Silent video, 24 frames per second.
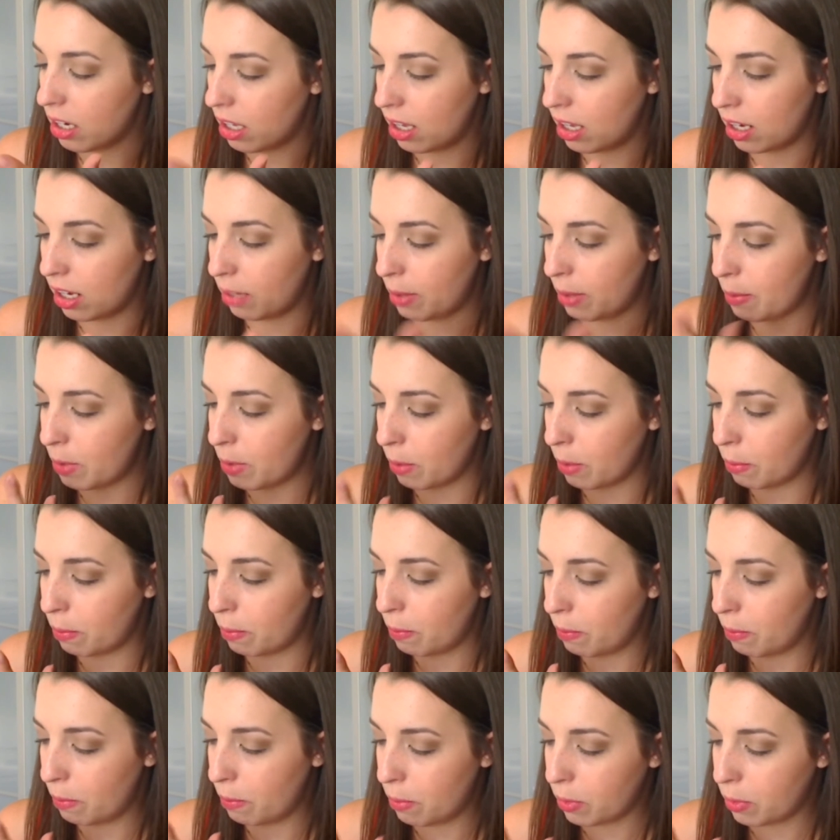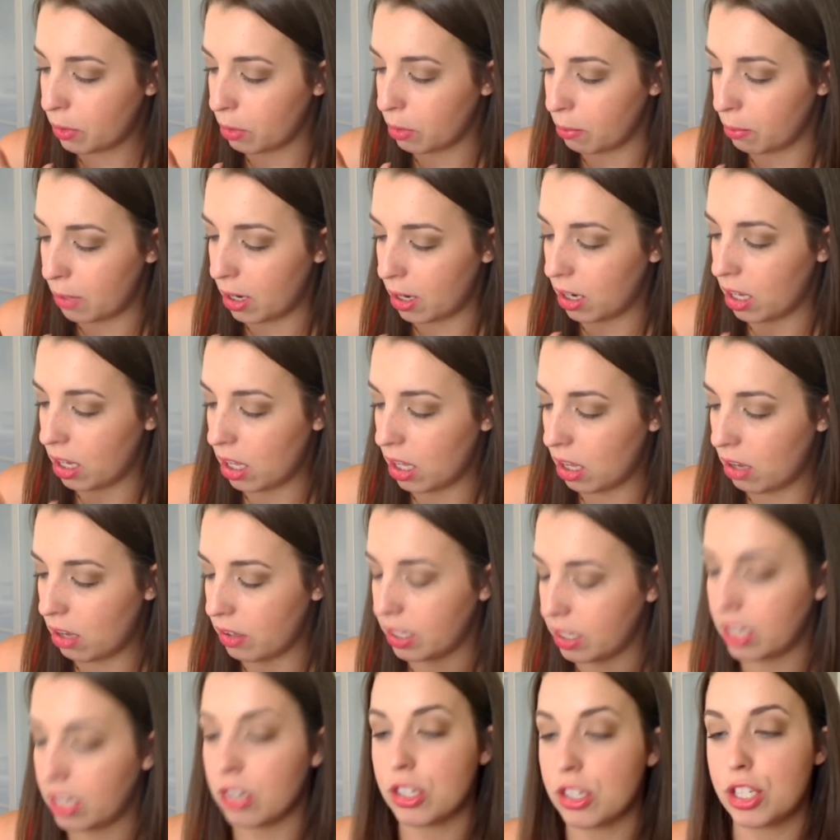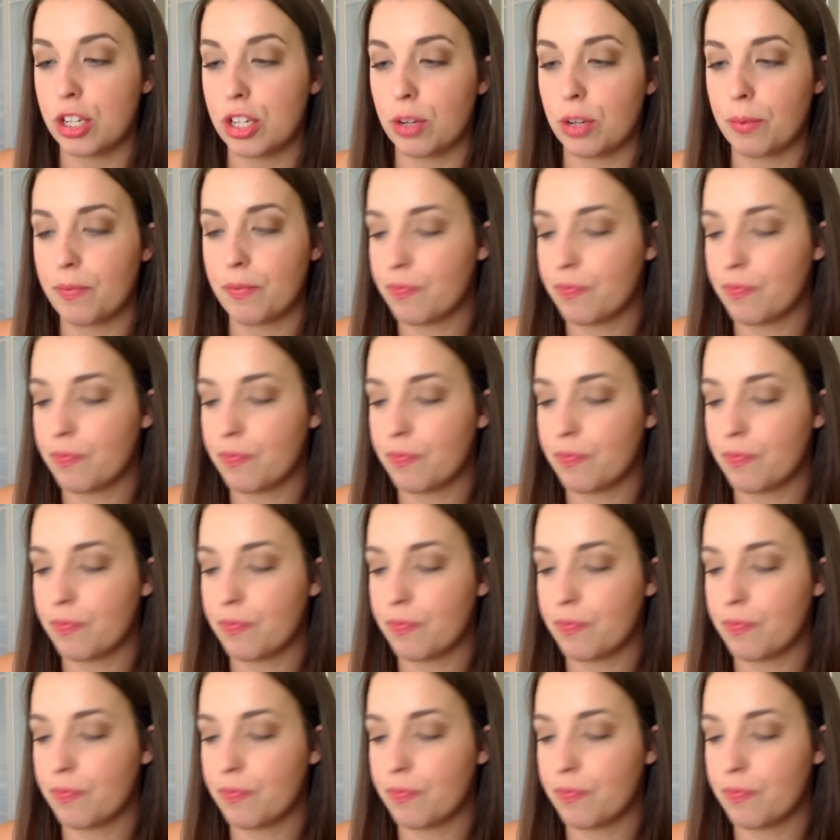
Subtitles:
And let me put Plumeria on here too.